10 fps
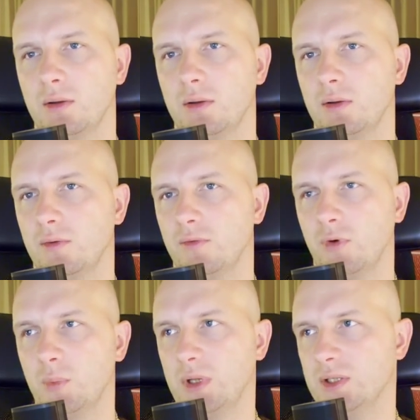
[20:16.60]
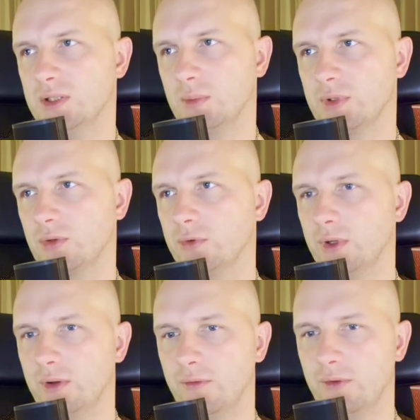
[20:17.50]
For me, it's
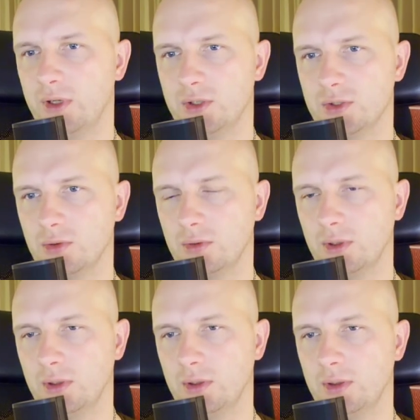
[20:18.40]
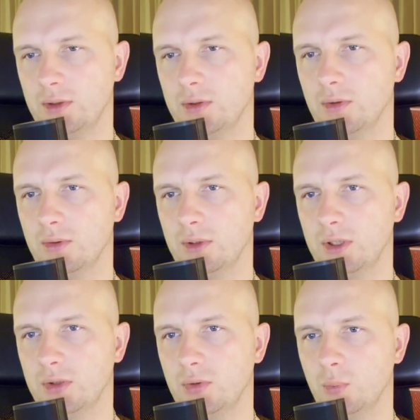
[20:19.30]
absolutely free, so I don't
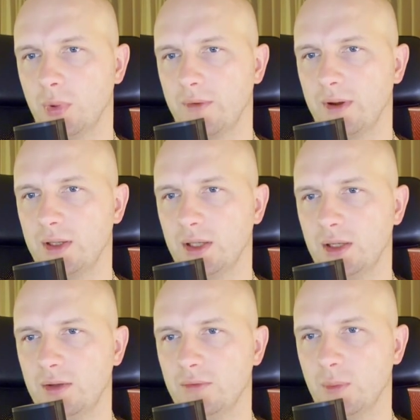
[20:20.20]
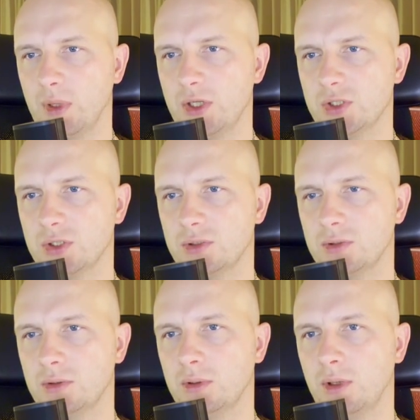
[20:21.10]
need to provide any information.
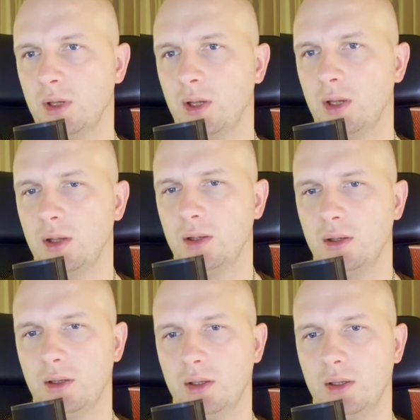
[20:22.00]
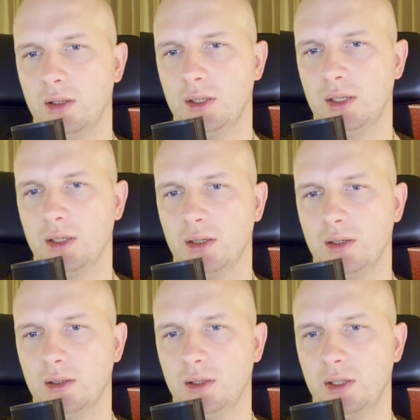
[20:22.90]

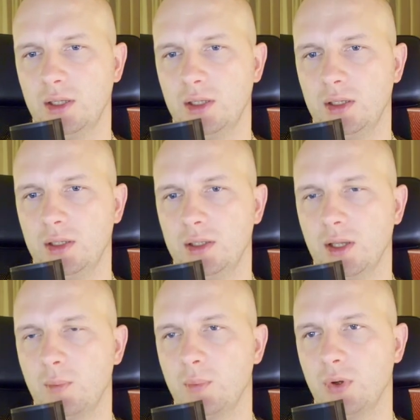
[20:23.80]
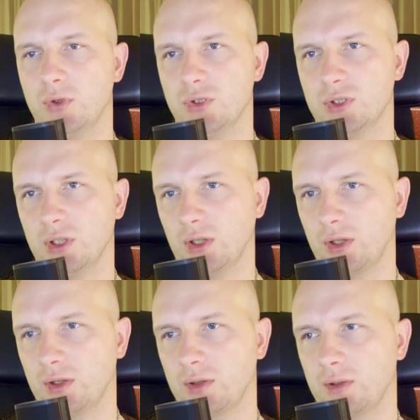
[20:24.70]
Here, in-app
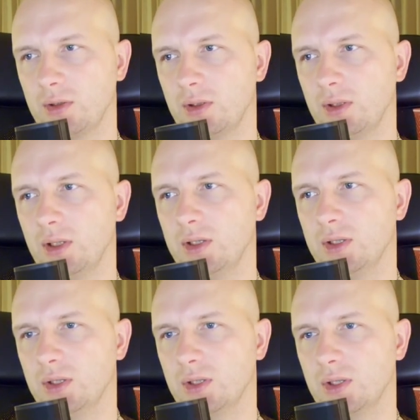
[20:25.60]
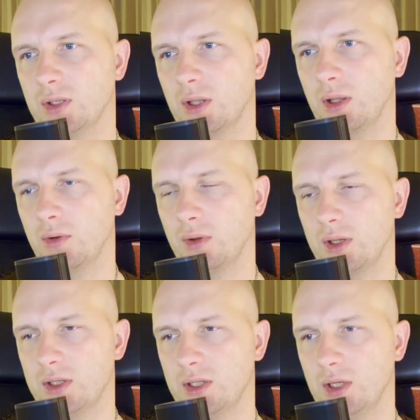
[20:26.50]
purchases is
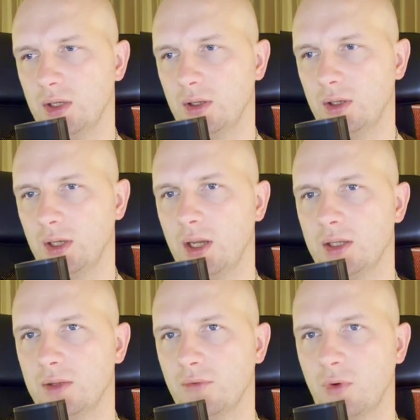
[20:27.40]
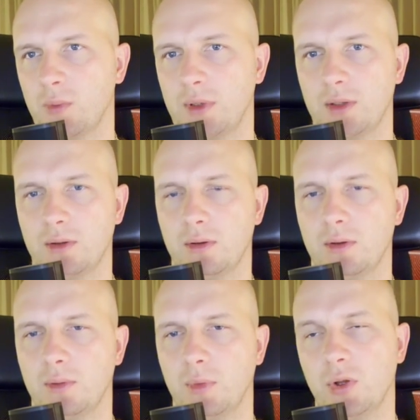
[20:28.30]
already created for me
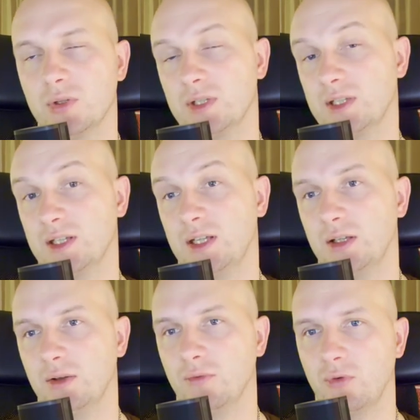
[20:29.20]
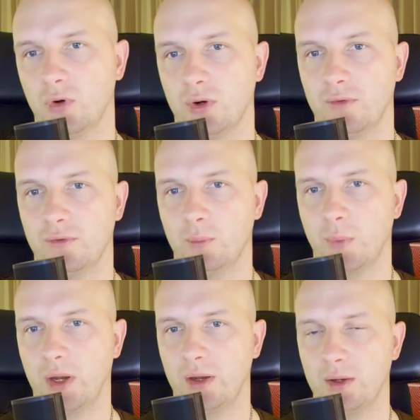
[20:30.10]
because it's needed for
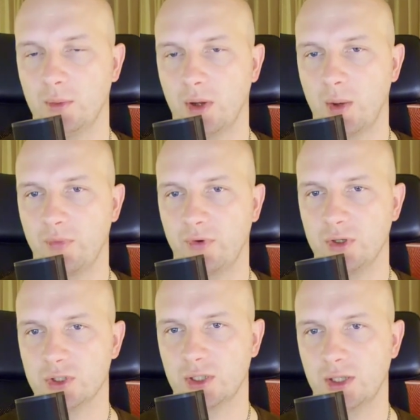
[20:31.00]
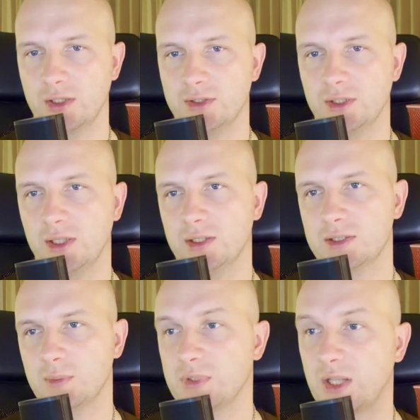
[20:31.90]
my app functionality and
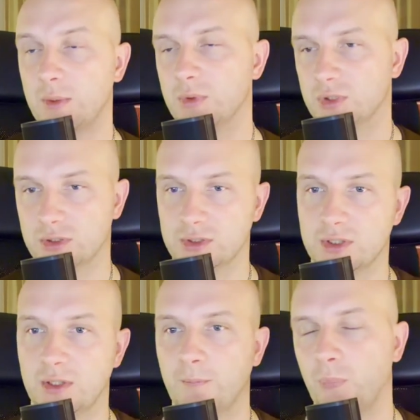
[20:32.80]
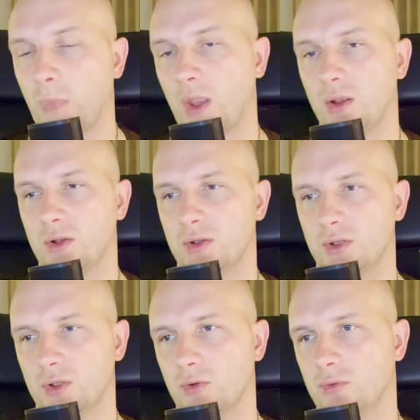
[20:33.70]
subscriptions.
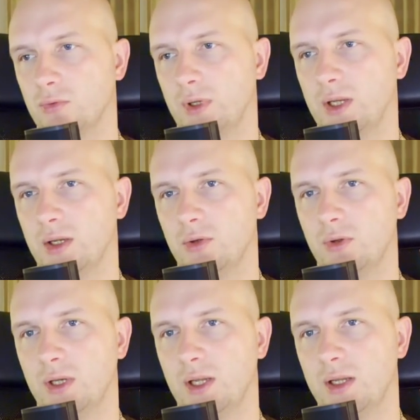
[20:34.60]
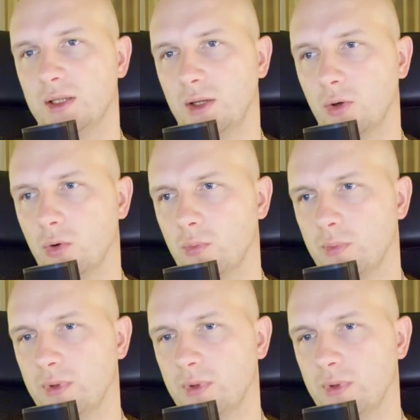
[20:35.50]
So here you create a group.